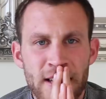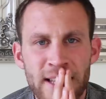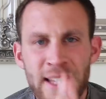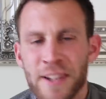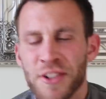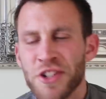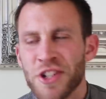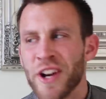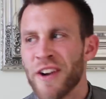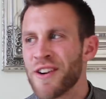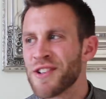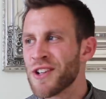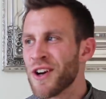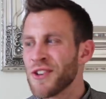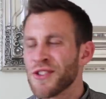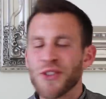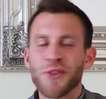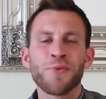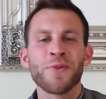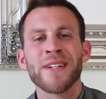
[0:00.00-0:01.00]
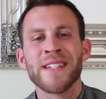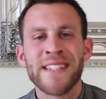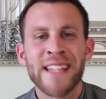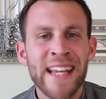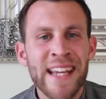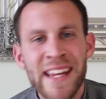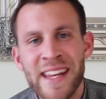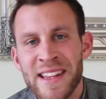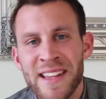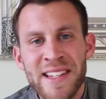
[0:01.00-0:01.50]
Skillshare is also
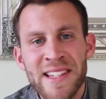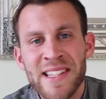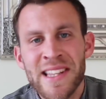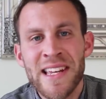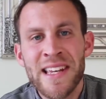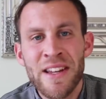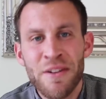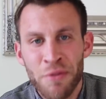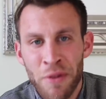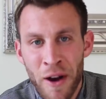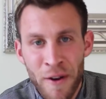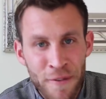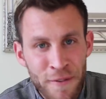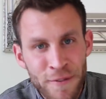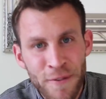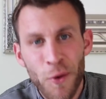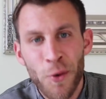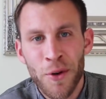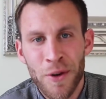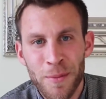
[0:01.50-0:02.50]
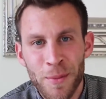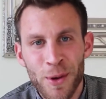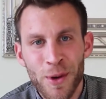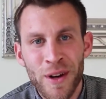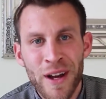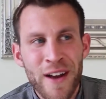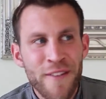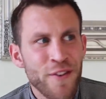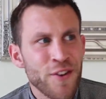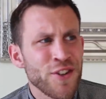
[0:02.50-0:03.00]
ridiculously
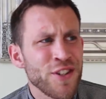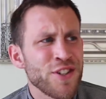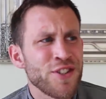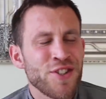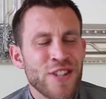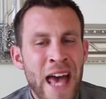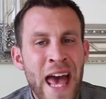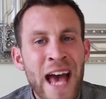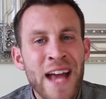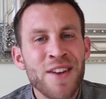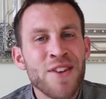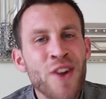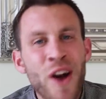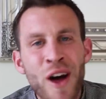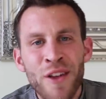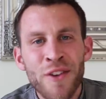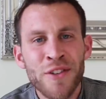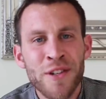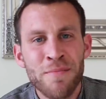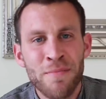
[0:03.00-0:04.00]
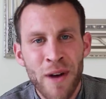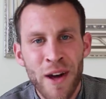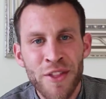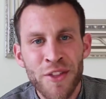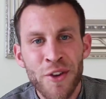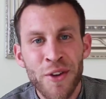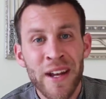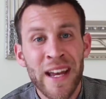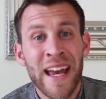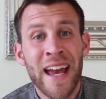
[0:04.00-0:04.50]
affordable. For just $10 a
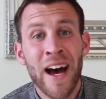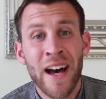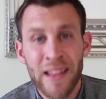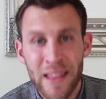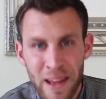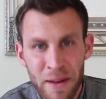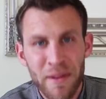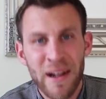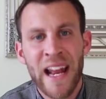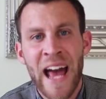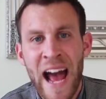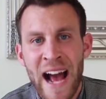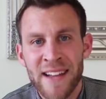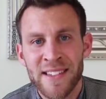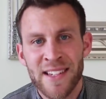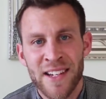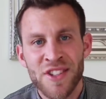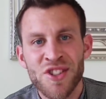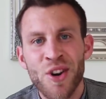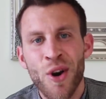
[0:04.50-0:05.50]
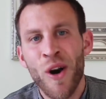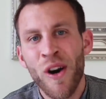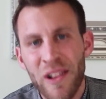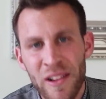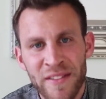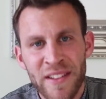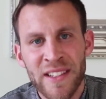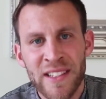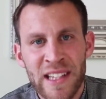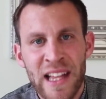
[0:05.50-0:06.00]
month, you get unlimited access to all
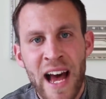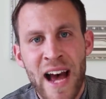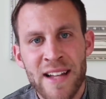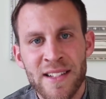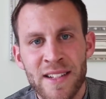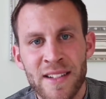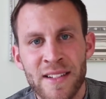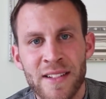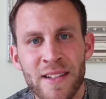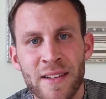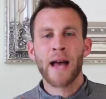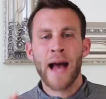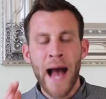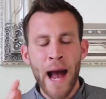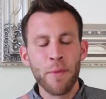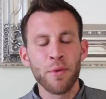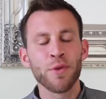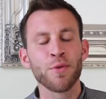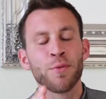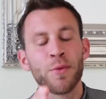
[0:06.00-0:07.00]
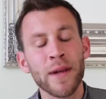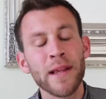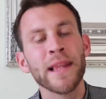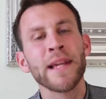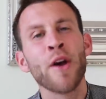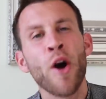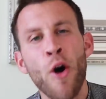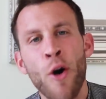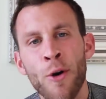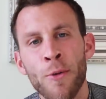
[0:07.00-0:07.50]
of these classes. I would
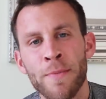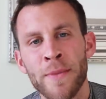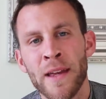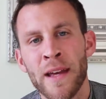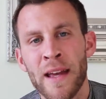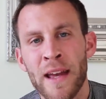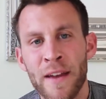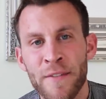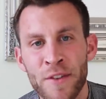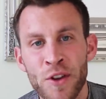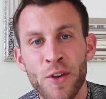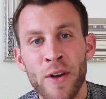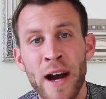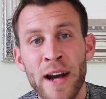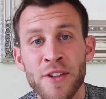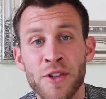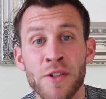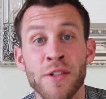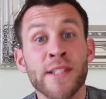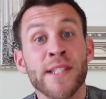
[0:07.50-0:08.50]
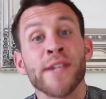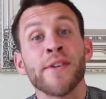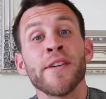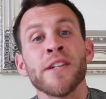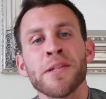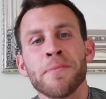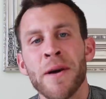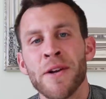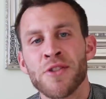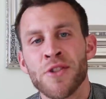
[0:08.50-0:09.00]
really hope that if you guys are
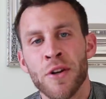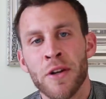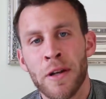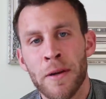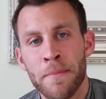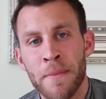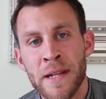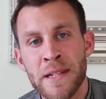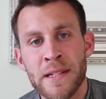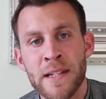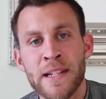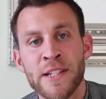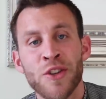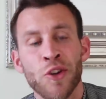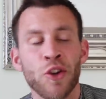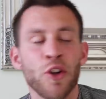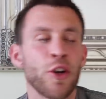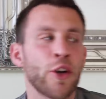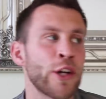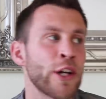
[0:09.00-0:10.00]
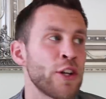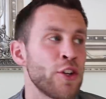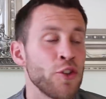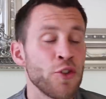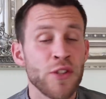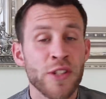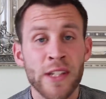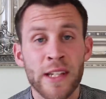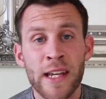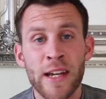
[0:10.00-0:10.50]
serious about starting a business or learning a
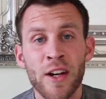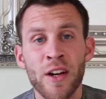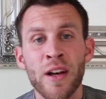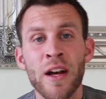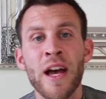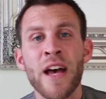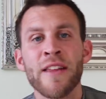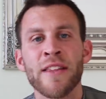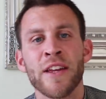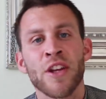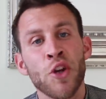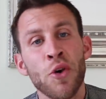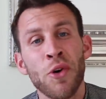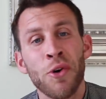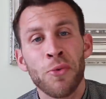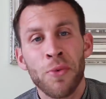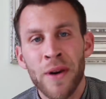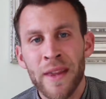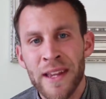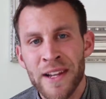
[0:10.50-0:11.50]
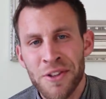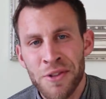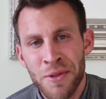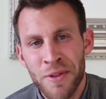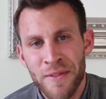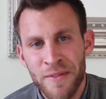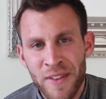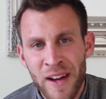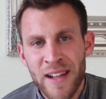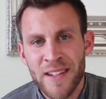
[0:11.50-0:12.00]
new skill, that you are willing to
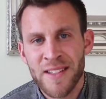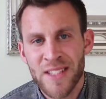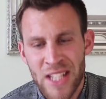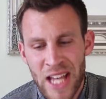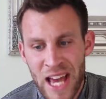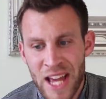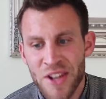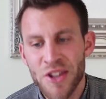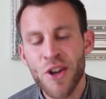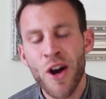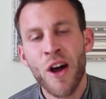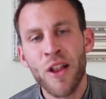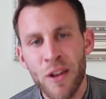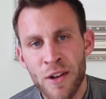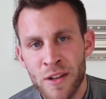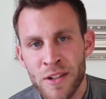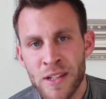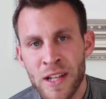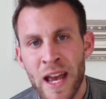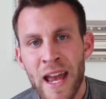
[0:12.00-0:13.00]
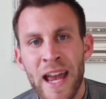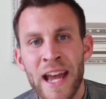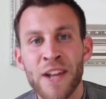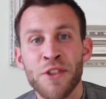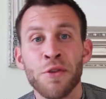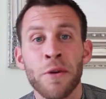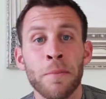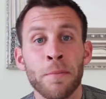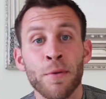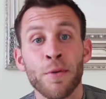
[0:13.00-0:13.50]
invest $10
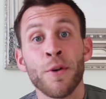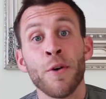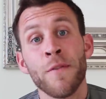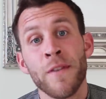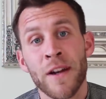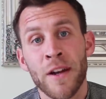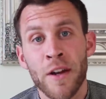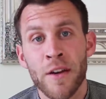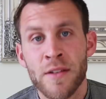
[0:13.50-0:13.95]
into improving